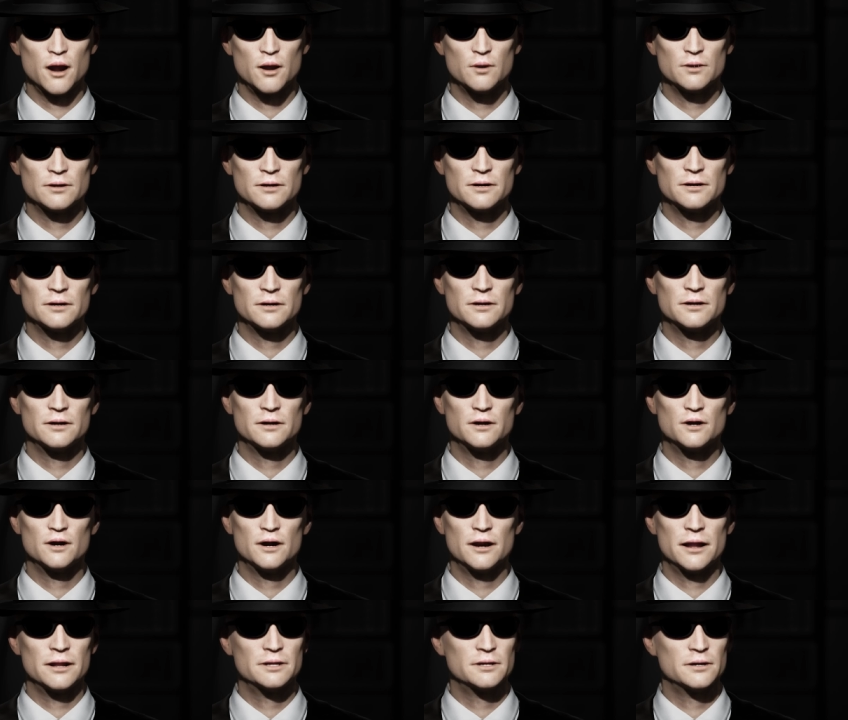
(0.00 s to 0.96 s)
old,
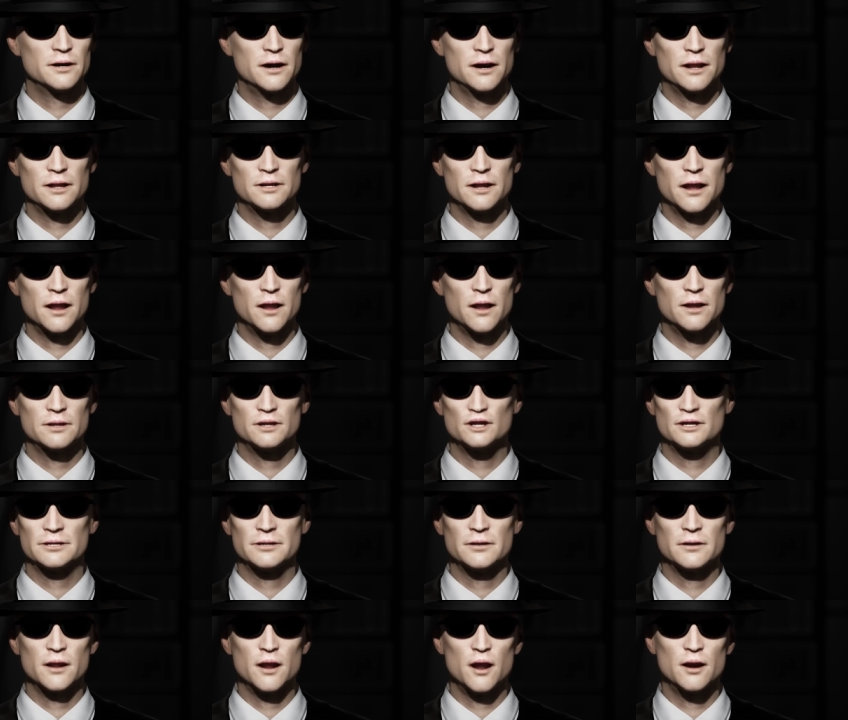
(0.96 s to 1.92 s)
restless house, she
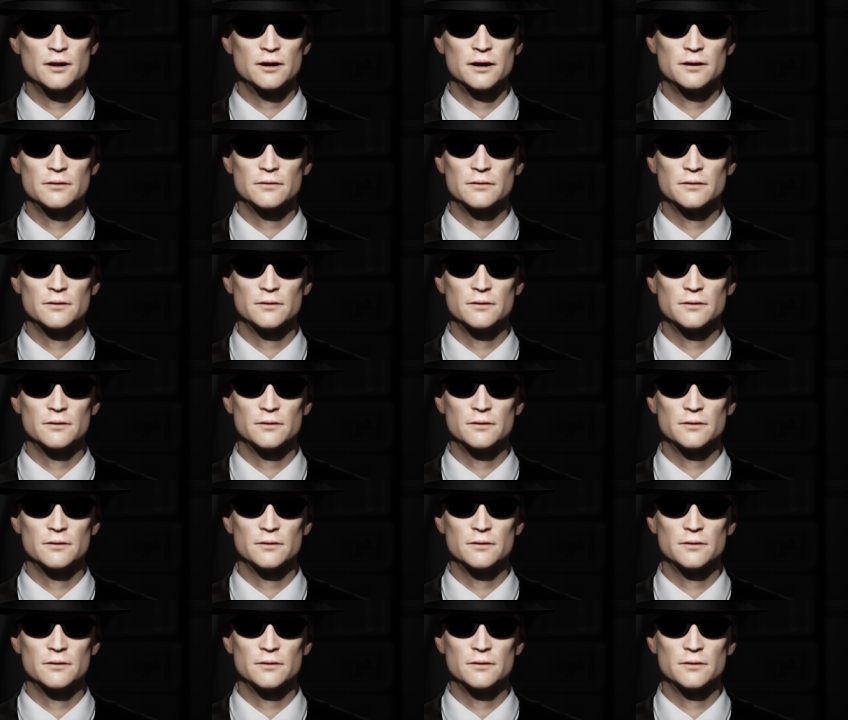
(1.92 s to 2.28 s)
thought,